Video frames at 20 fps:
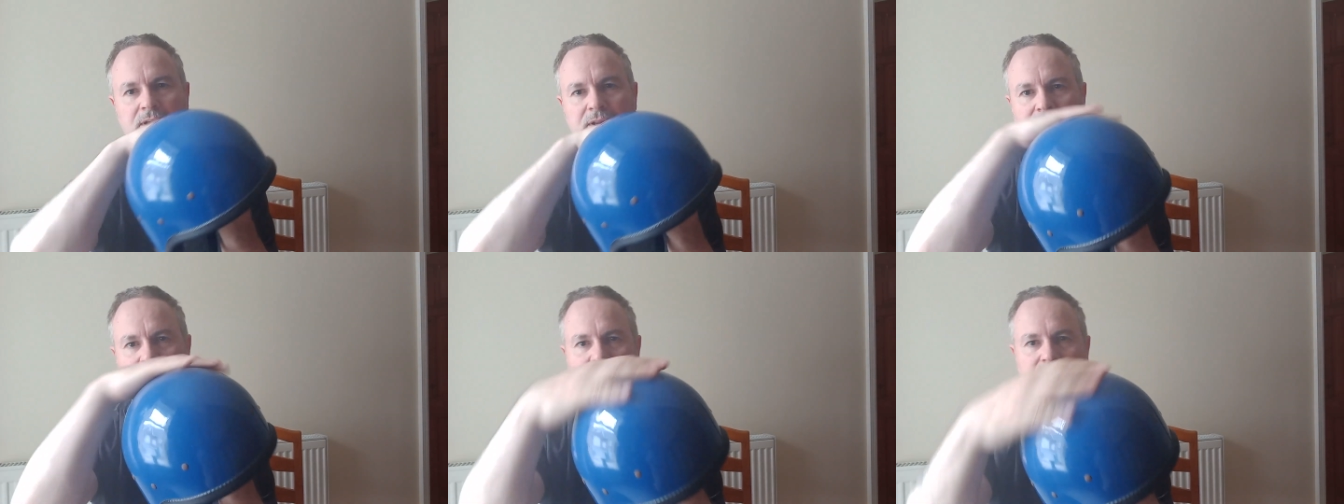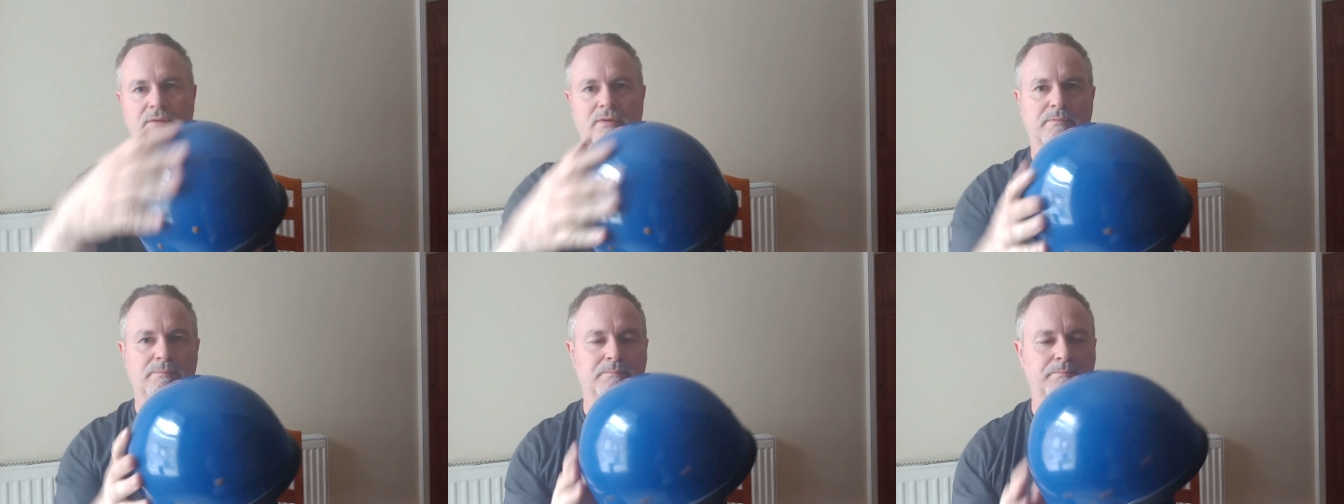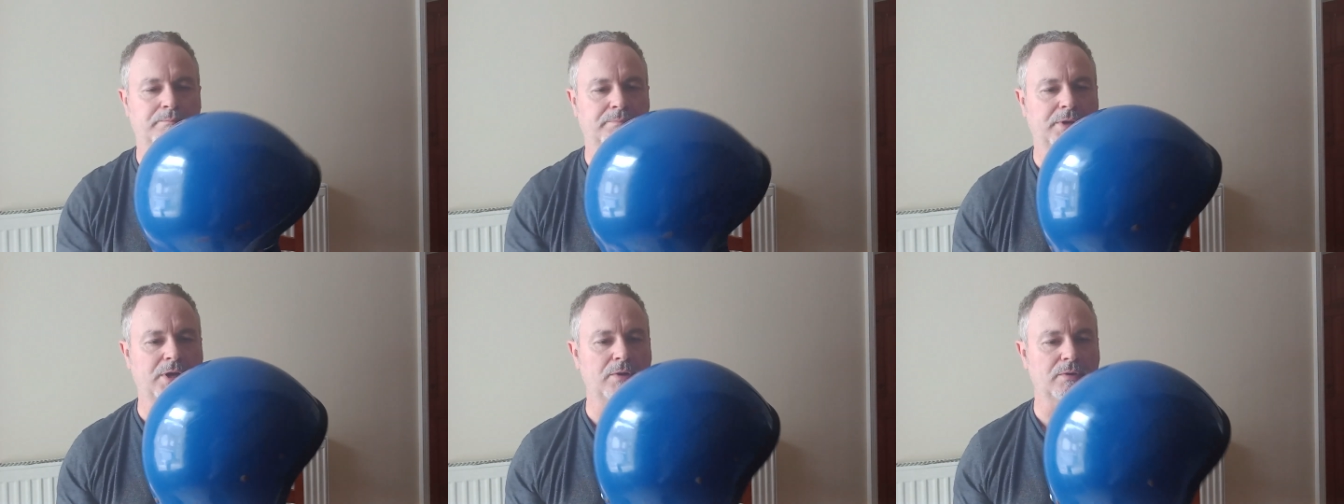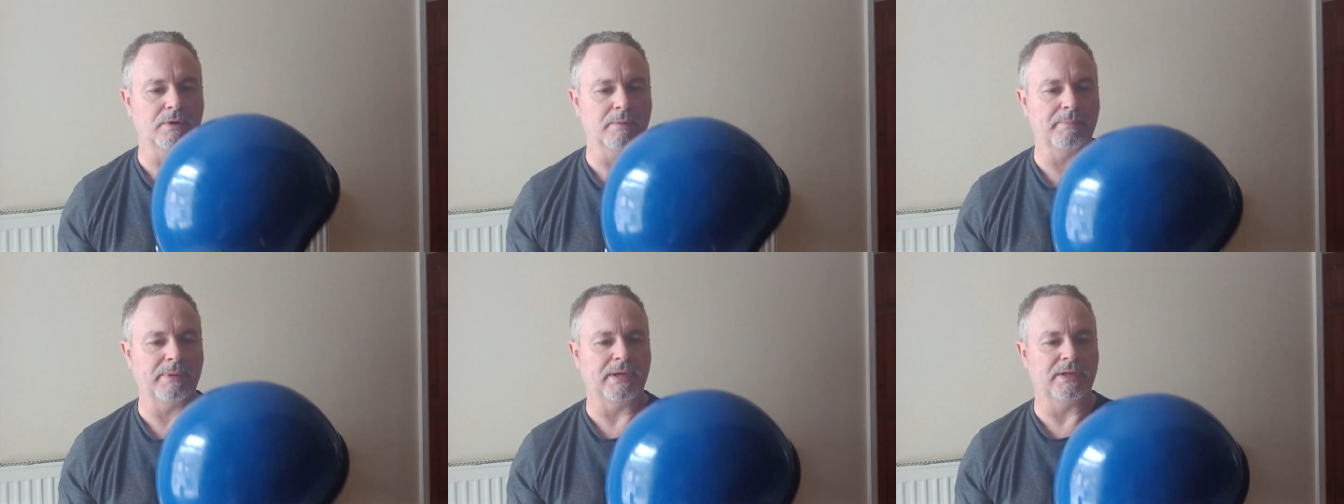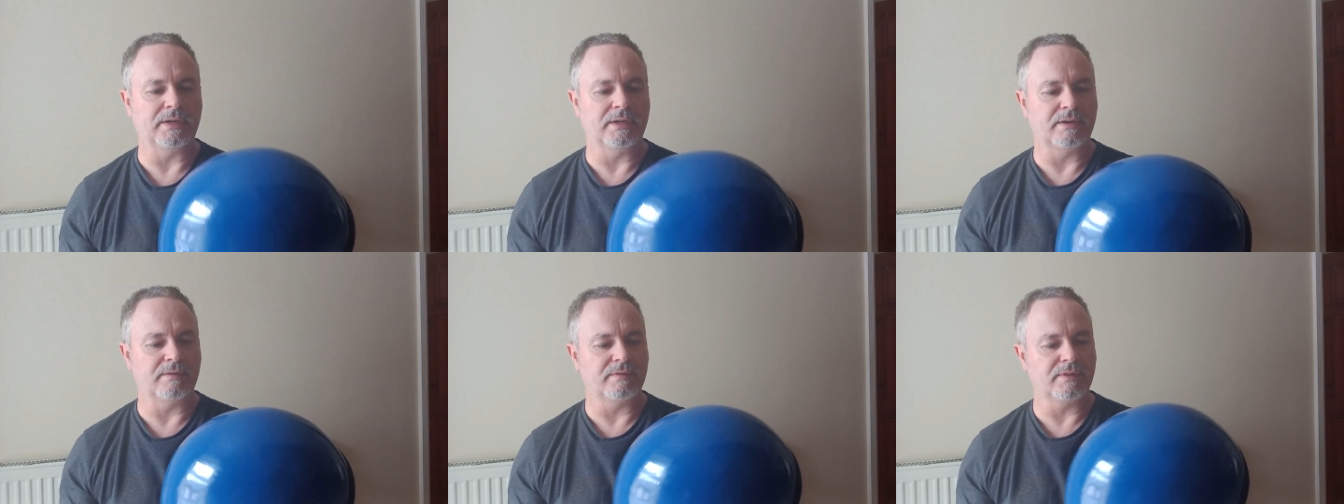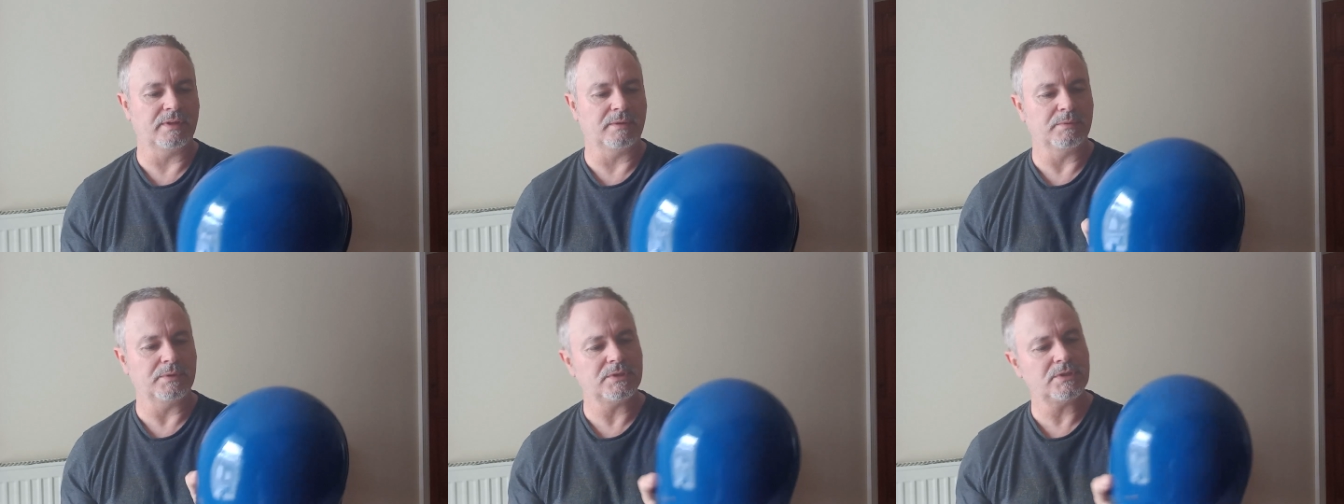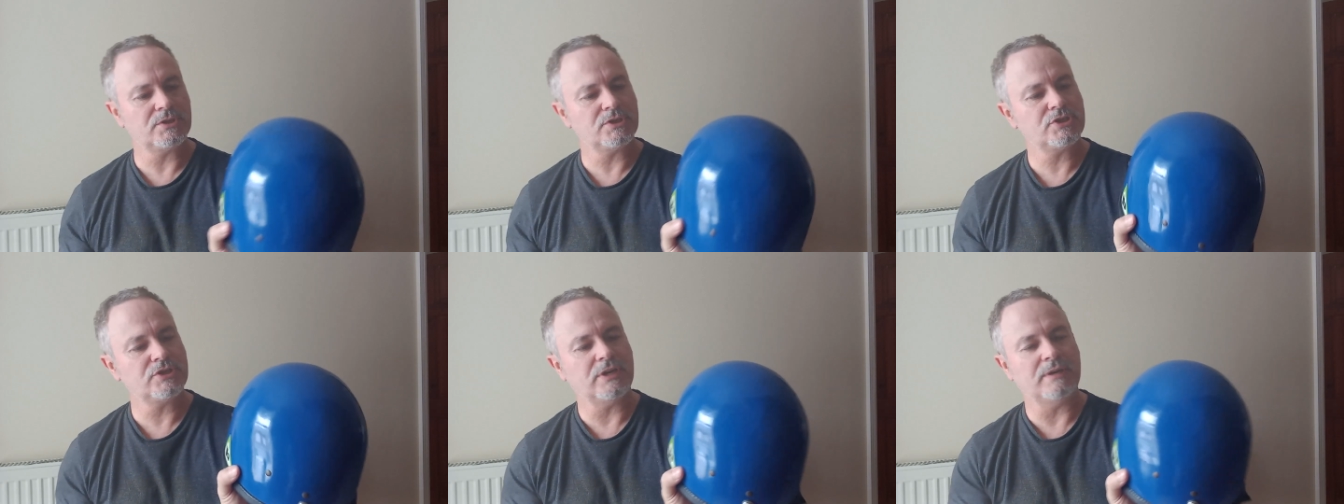and a coat of paint and everything, which
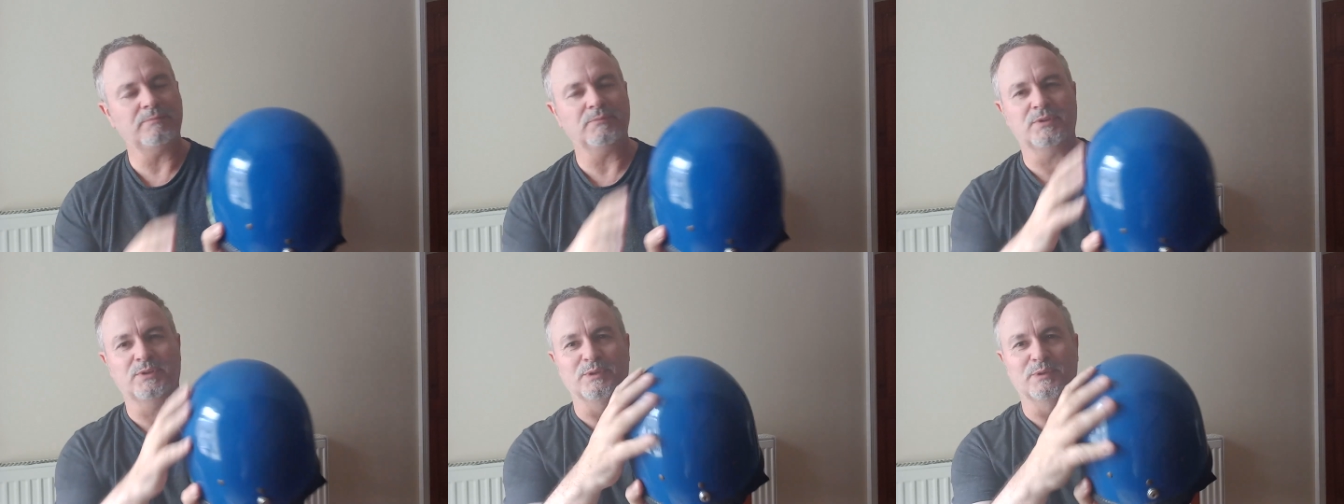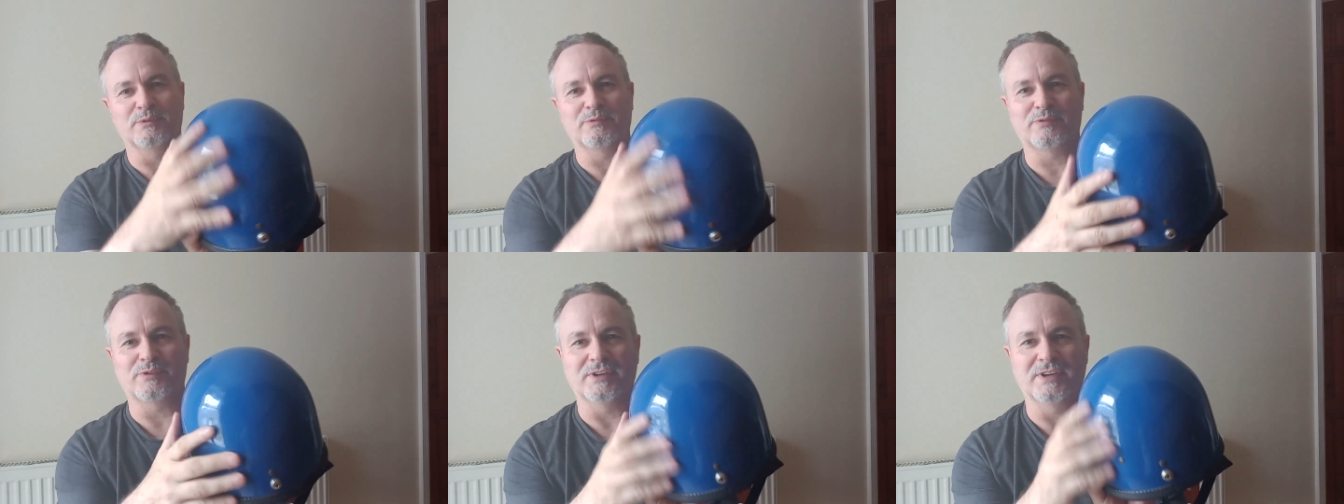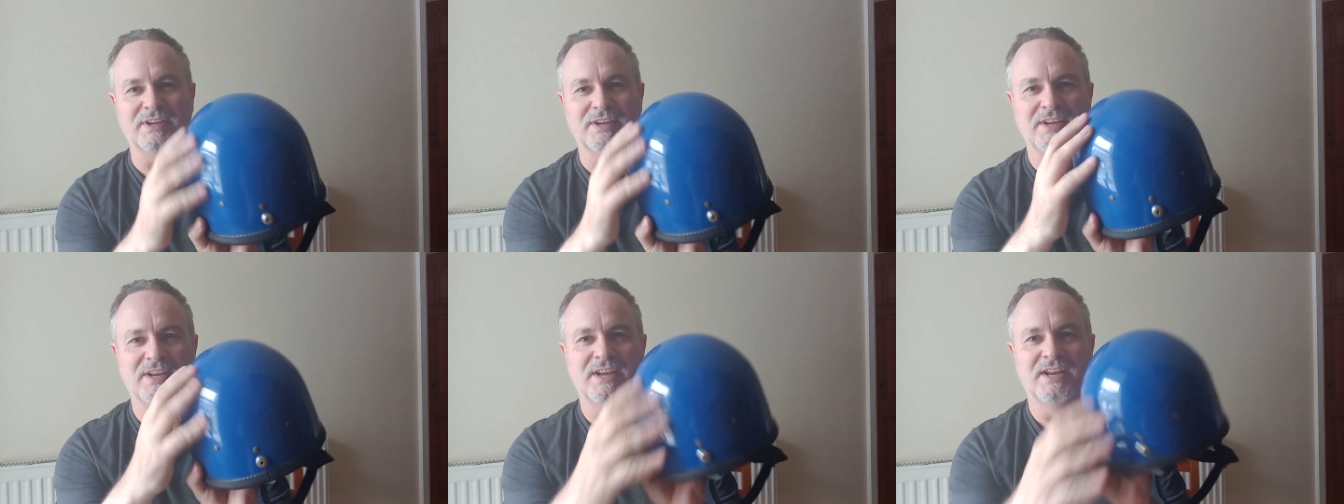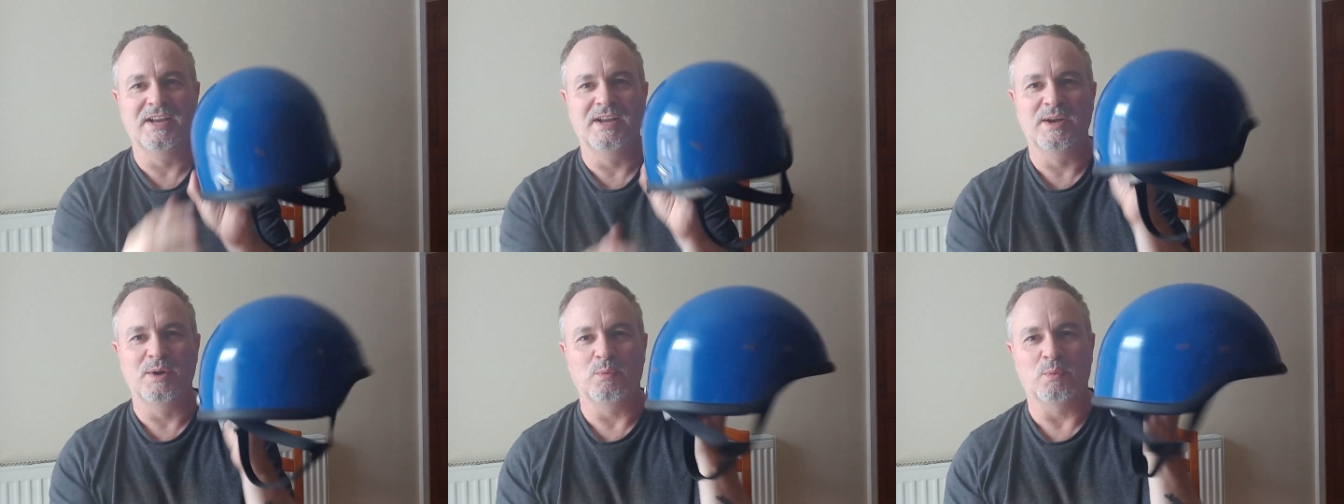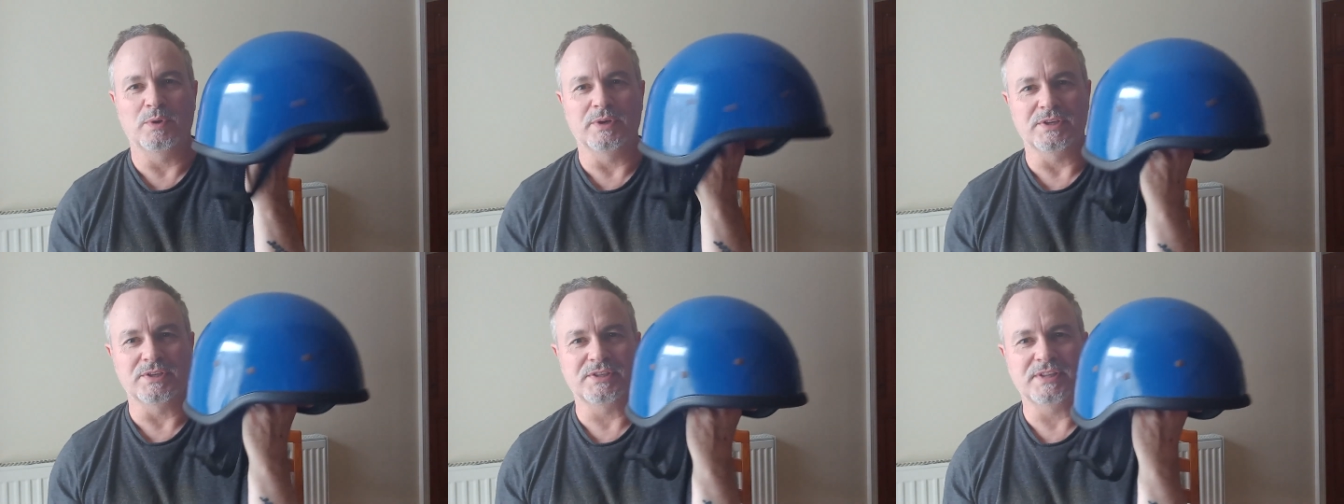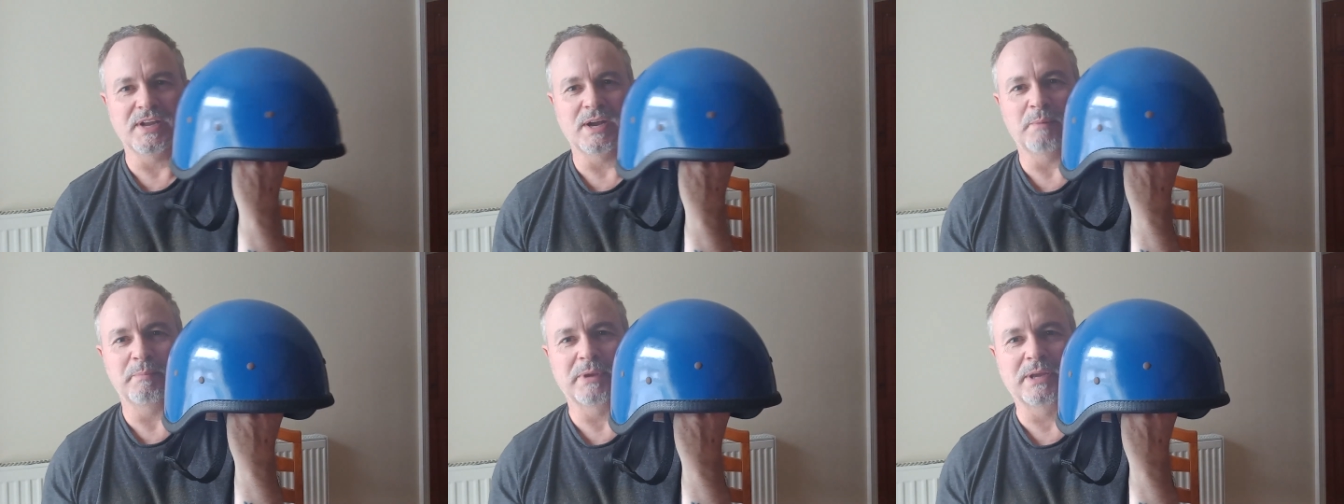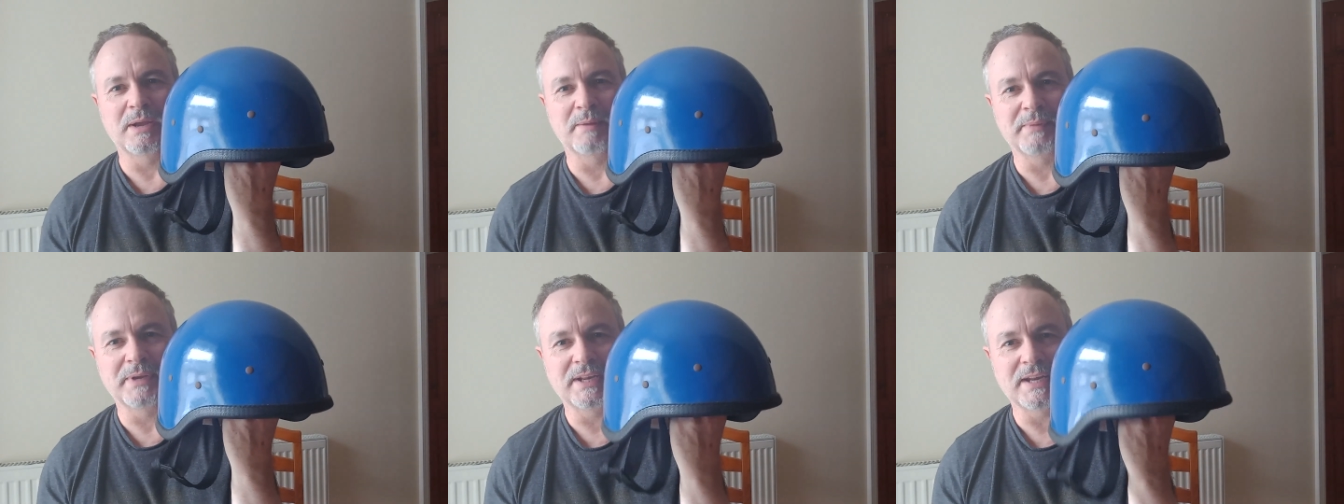is a shame to do for what is now
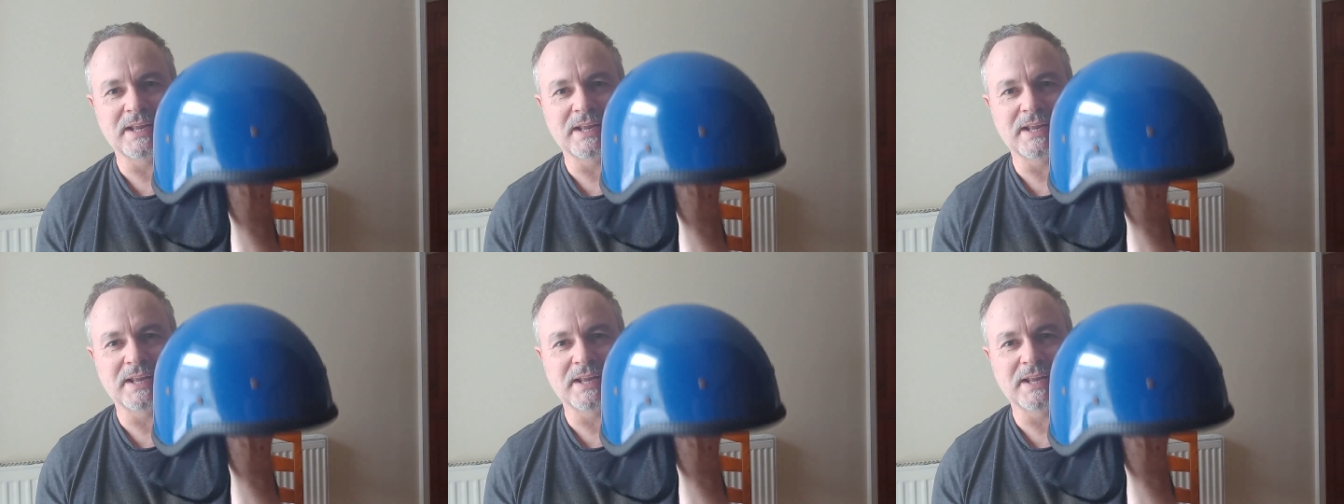becoming an